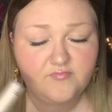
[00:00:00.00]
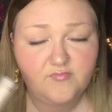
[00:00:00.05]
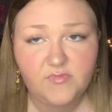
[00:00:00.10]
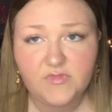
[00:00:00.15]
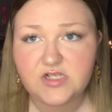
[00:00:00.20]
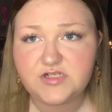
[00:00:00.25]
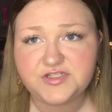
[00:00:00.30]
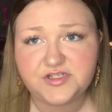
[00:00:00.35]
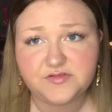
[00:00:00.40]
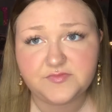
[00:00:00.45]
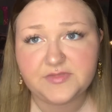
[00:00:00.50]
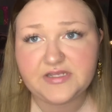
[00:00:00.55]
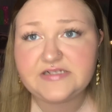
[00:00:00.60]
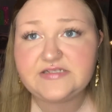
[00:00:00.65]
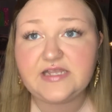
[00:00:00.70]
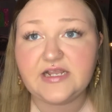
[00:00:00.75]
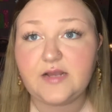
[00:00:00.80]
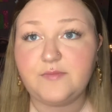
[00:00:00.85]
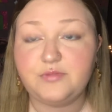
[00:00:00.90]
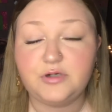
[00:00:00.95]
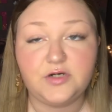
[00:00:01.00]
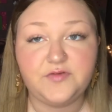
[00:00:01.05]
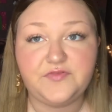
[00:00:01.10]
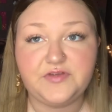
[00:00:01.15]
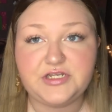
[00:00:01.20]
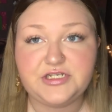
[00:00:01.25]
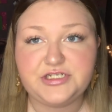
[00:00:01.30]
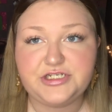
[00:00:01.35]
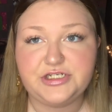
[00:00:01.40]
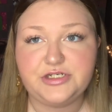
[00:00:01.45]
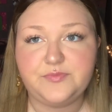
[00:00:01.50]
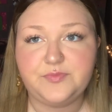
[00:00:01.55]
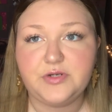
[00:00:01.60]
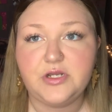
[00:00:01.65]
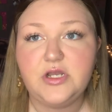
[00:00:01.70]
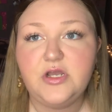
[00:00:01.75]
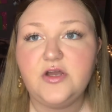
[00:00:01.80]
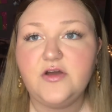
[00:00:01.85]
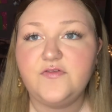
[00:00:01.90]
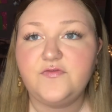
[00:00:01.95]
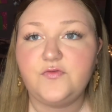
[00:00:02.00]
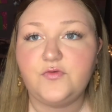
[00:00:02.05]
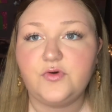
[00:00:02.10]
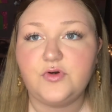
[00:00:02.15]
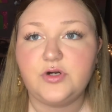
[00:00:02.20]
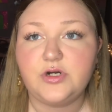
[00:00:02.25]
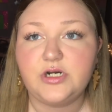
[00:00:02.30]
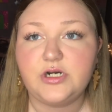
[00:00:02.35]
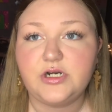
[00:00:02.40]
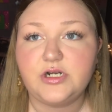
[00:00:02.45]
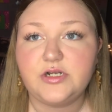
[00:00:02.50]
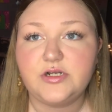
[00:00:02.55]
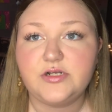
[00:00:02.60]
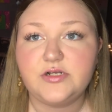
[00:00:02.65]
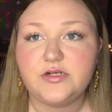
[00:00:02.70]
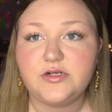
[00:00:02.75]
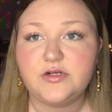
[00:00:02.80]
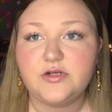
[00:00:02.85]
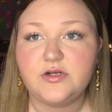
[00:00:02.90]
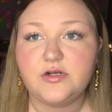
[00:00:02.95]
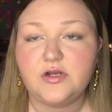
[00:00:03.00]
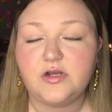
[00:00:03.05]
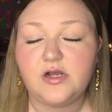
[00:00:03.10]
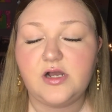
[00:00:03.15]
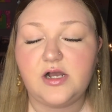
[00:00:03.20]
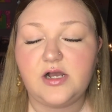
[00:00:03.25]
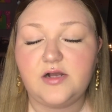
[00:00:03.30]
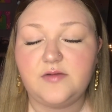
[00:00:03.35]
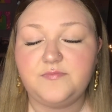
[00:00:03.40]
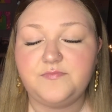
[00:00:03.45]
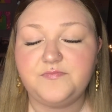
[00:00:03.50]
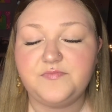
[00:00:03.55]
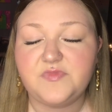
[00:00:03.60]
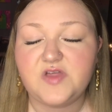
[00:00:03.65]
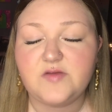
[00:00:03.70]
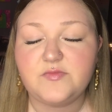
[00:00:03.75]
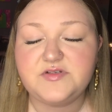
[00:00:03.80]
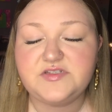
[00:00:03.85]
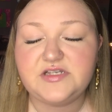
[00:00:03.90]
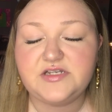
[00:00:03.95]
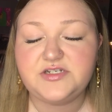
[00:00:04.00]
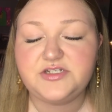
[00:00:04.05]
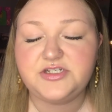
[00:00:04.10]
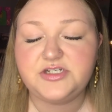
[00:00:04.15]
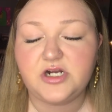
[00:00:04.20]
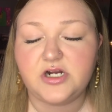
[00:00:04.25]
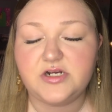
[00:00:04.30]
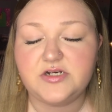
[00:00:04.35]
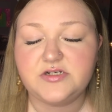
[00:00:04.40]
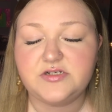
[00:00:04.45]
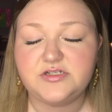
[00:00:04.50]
it's like a perfect dupe for I almost said Tarte